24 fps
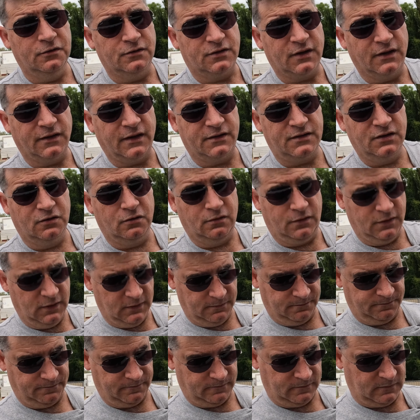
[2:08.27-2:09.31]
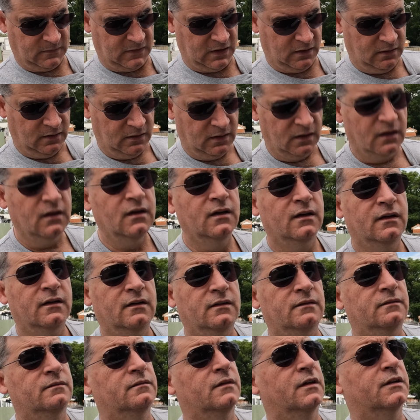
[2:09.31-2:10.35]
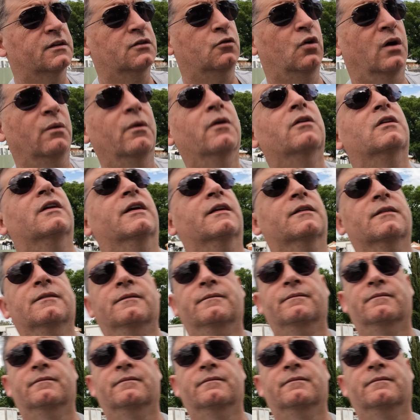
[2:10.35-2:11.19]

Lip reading: so that's a good thing. It's quite well lit.